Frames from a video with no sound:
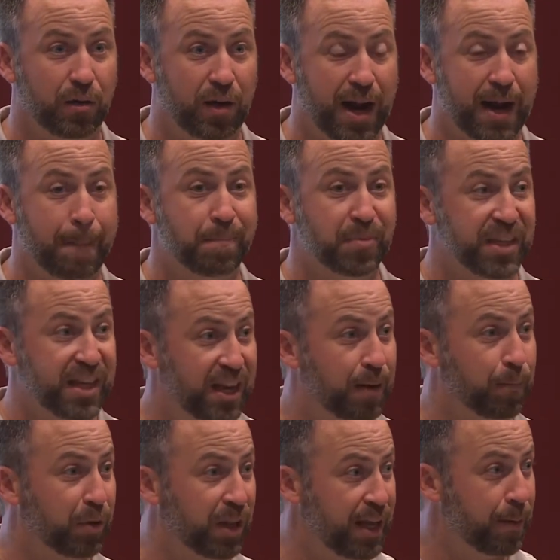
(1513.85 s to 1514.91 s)
right?
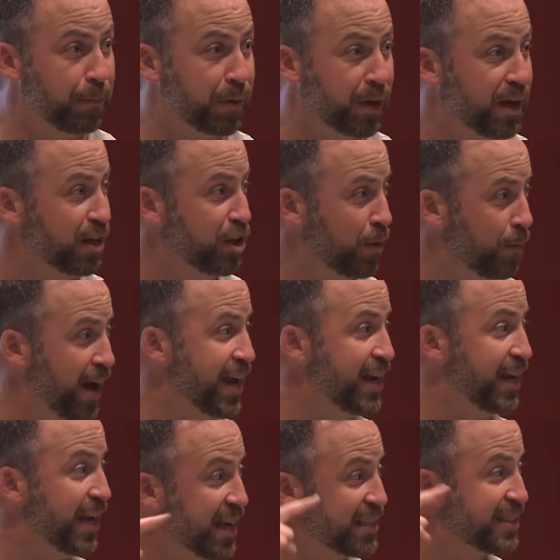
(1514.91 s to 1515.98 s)
Get a blimp, you
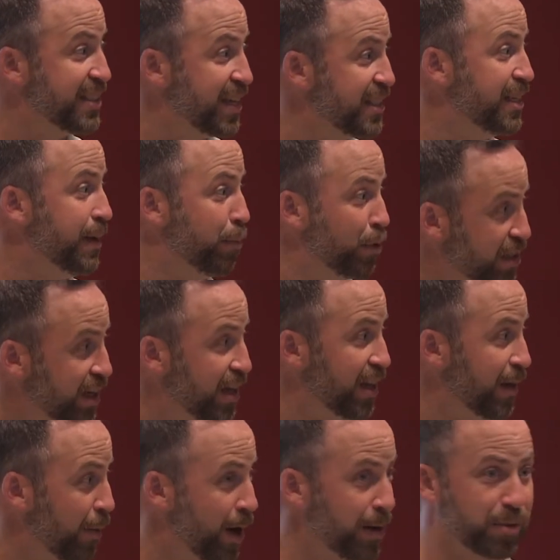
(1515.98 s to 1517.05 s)
might get
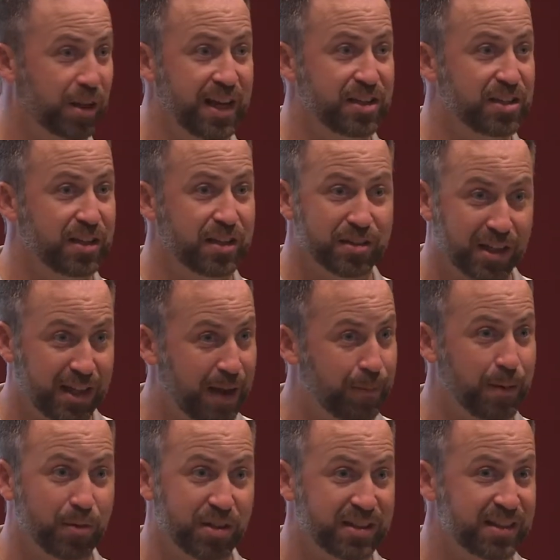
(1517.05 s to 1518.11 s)
60% of the population. There's a lot
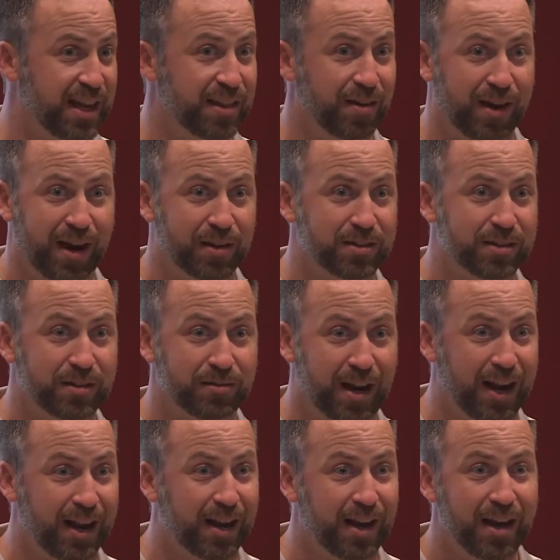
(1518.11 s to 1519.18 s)
of people that stay in their house,
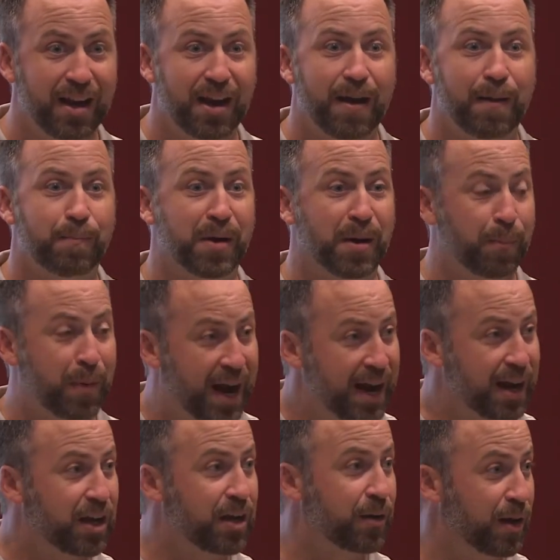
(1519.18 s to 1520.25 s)
right? But
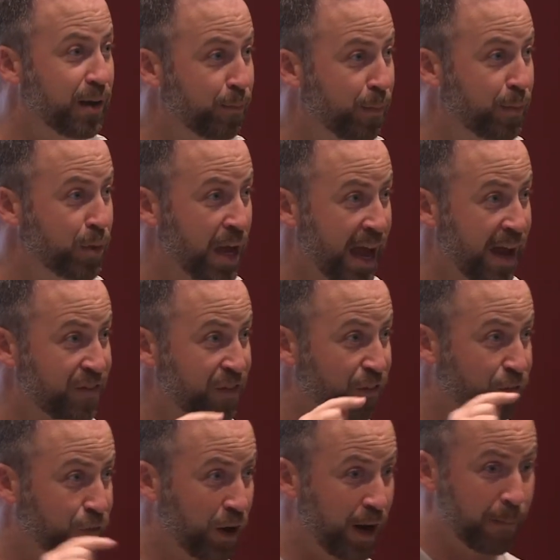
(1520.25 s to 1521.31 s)
have
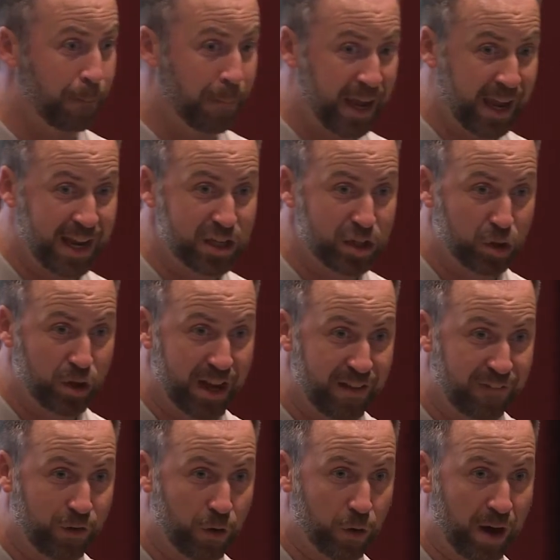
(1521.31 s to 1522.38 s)
a front page
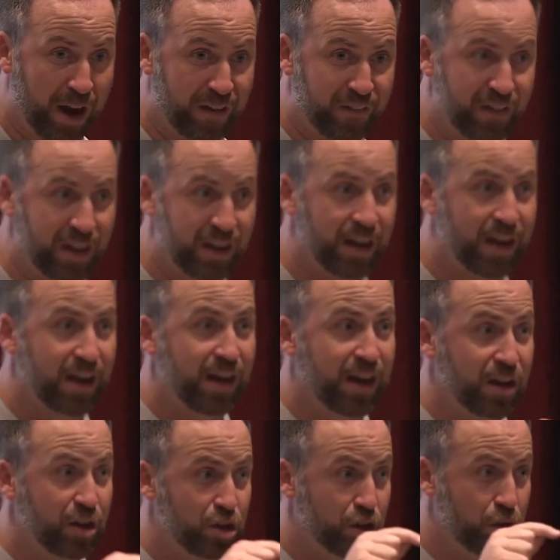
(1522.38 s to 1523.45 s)
infographic
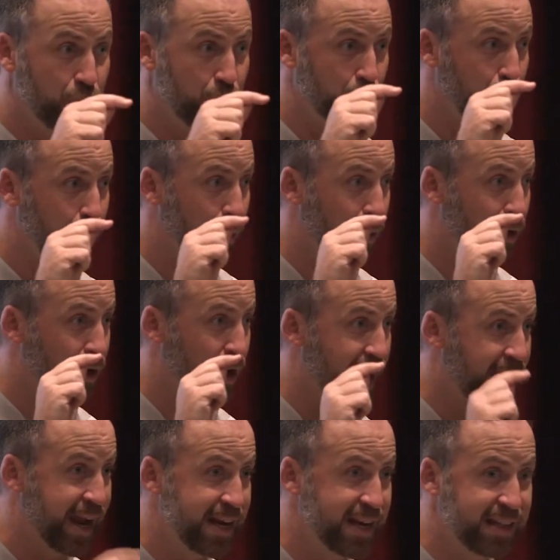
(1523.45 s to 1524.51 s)
to
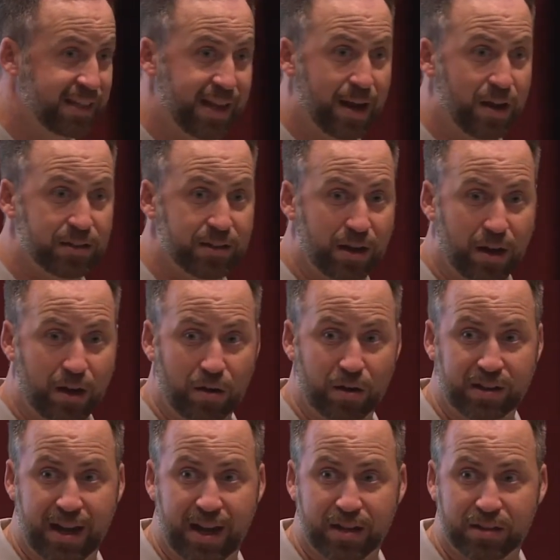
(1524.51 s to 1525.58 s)
80,000,
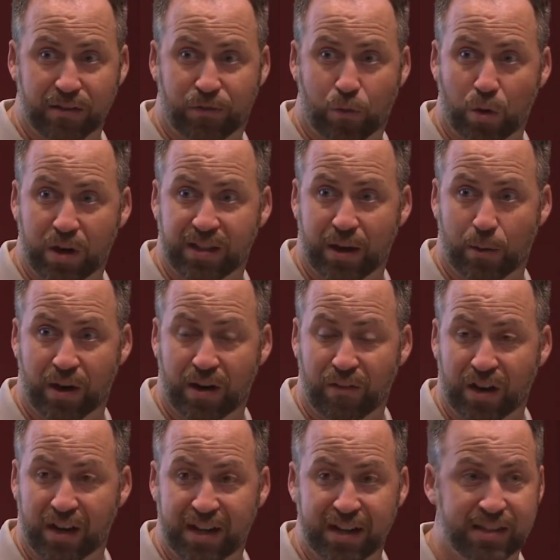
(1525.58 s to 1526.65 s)
100,000, 40,000,
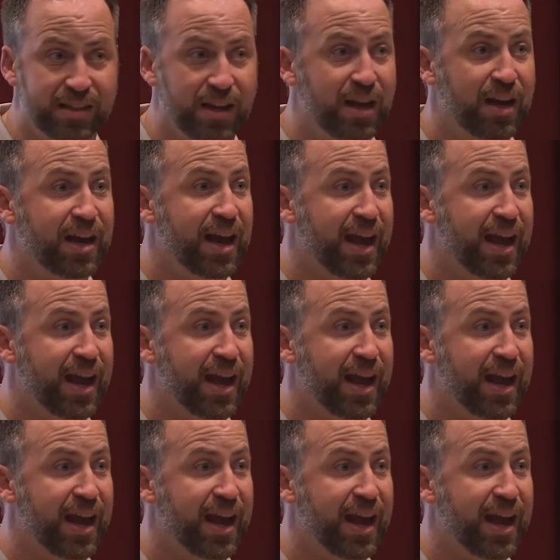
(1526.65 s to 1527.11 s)
whatever it is,